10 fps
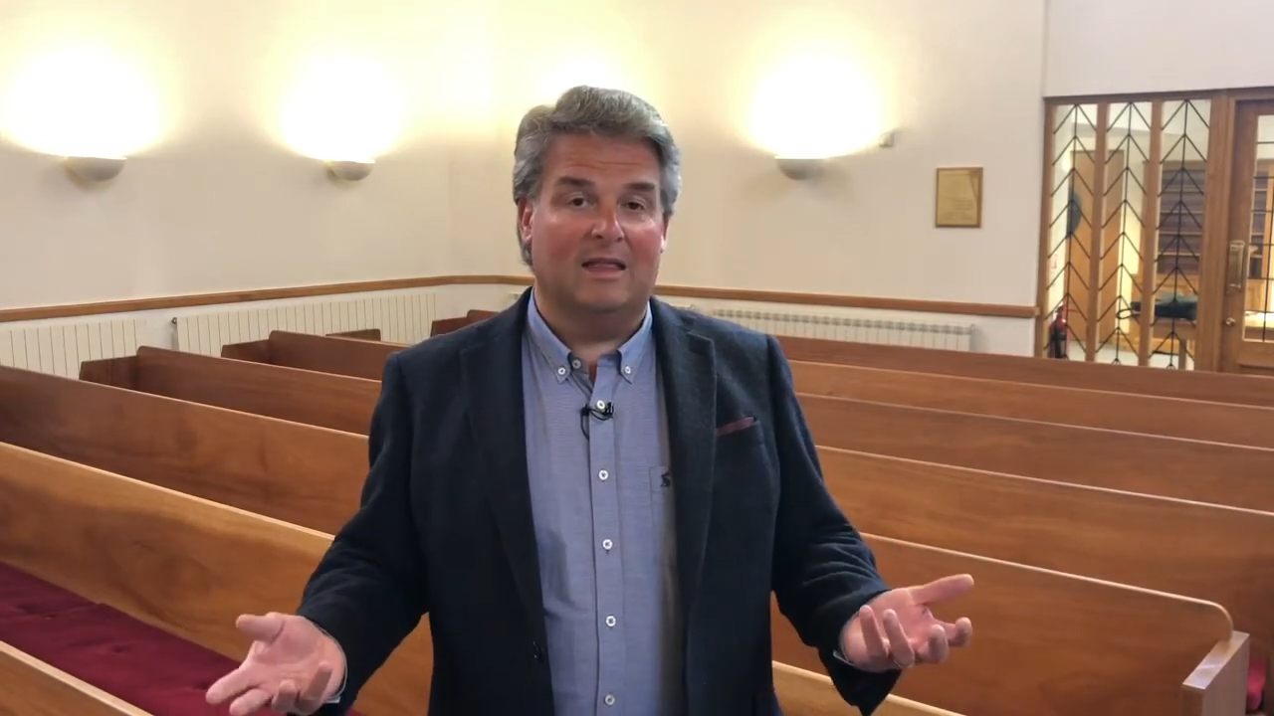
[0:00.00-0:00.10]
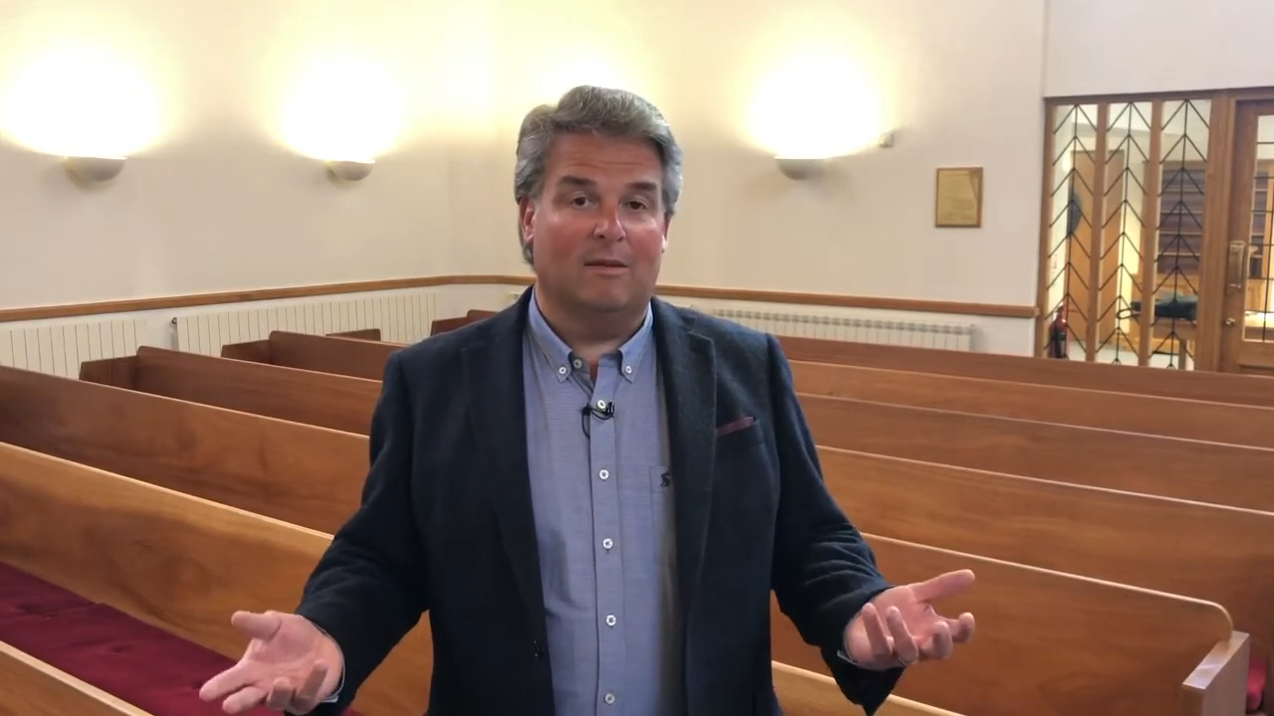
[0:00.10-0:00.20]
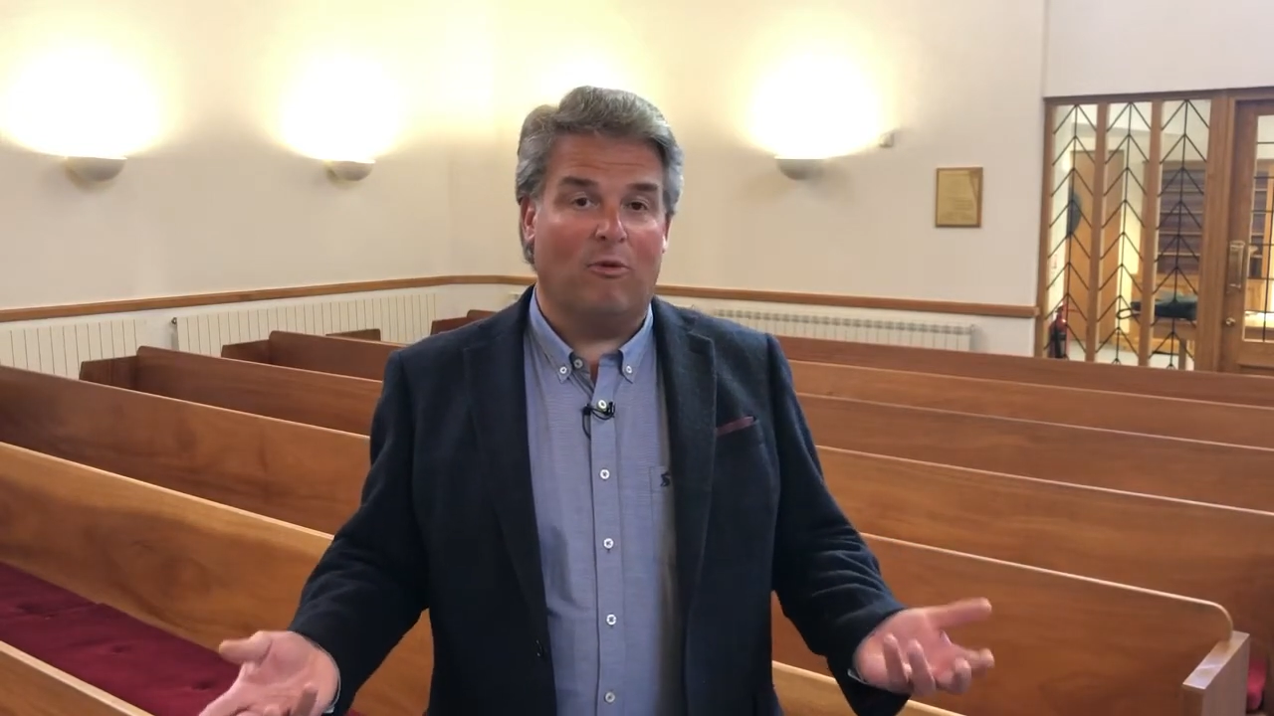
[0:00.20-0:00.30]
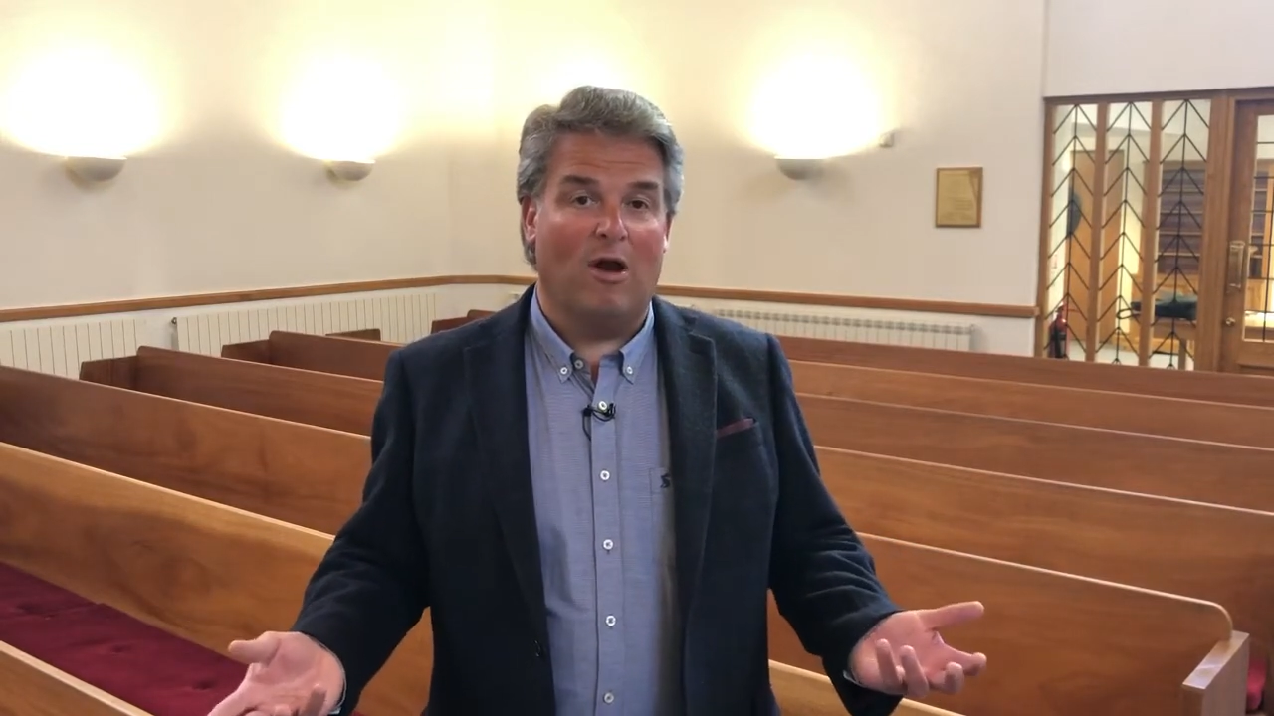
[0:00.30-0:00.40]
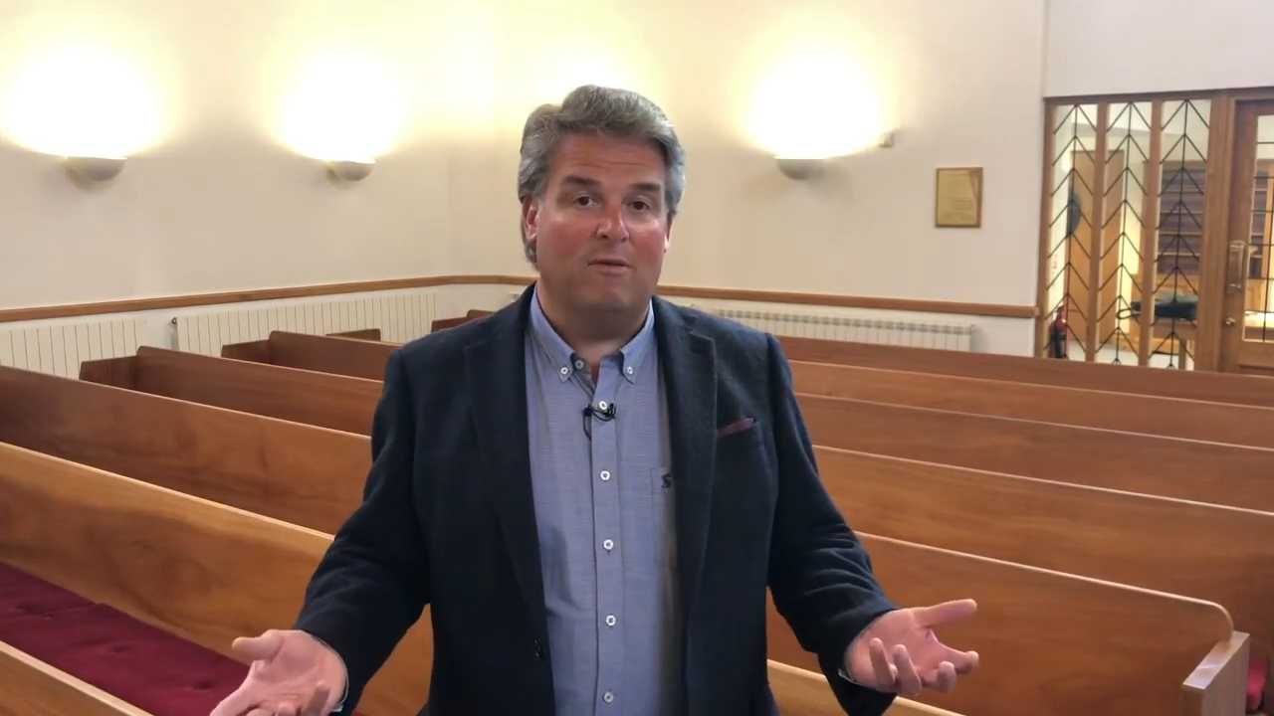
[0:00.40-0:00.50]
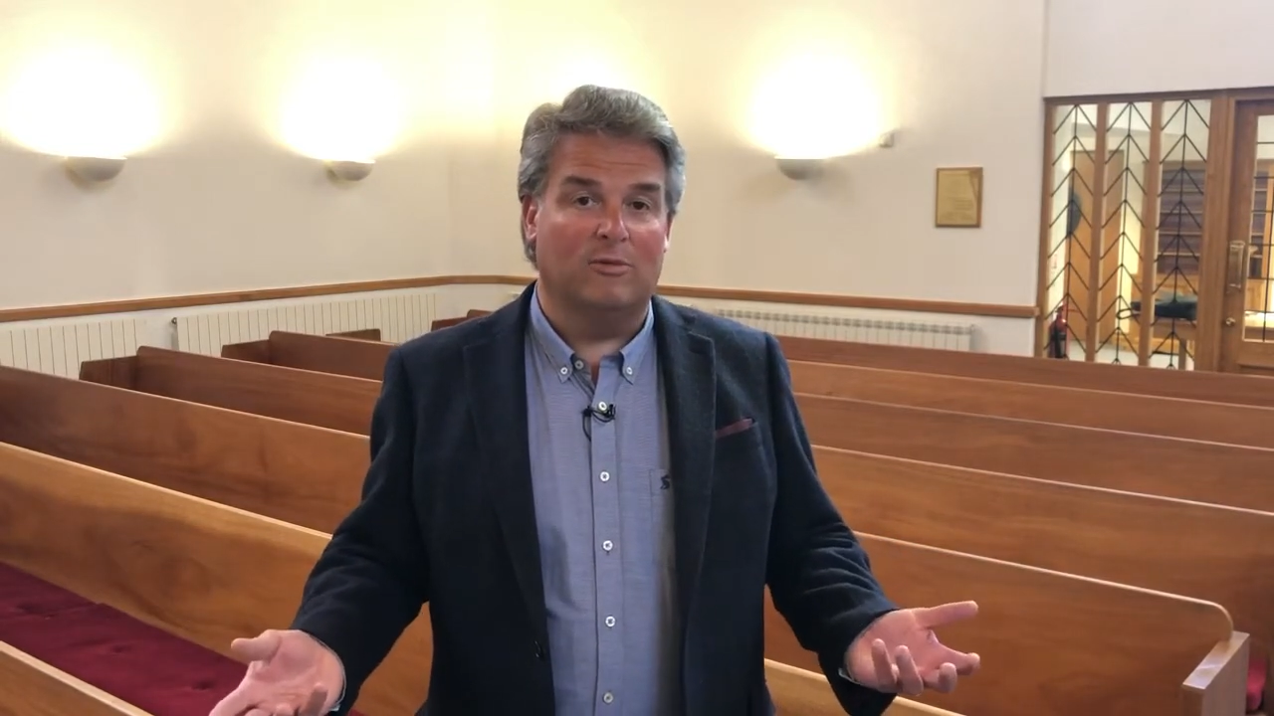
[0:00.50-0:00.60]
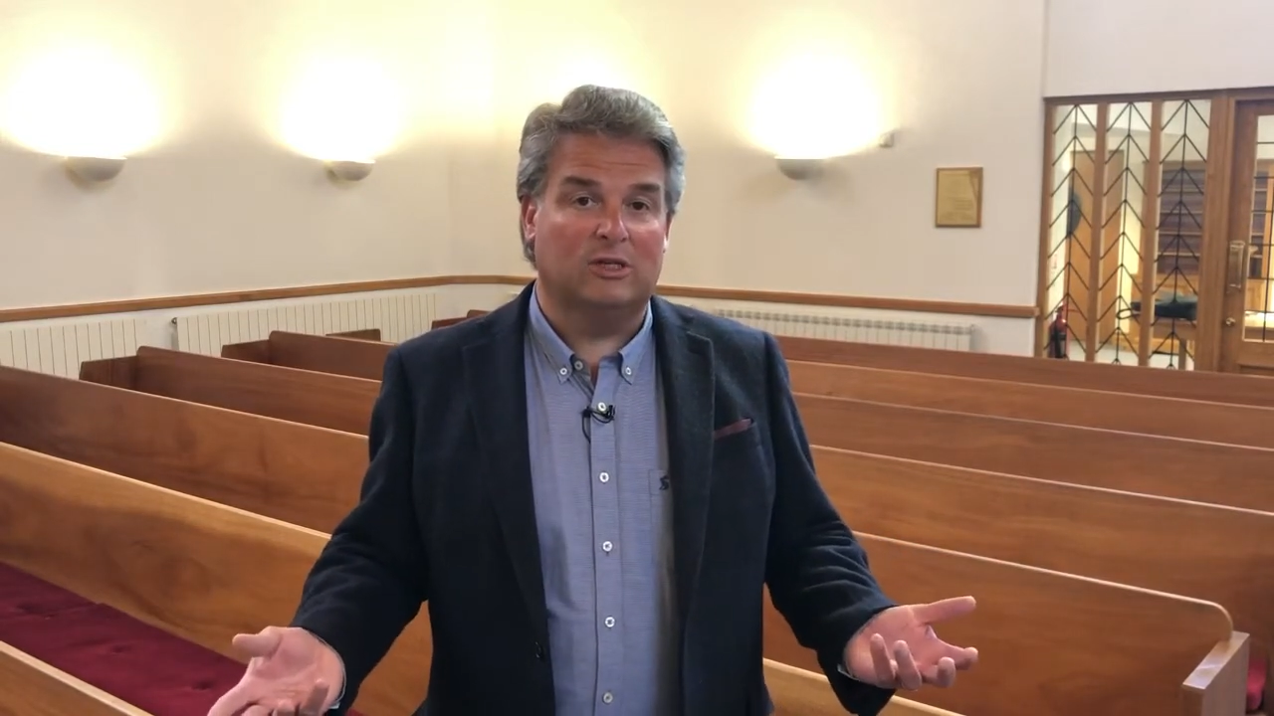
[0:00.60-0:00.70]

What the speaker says: in the primary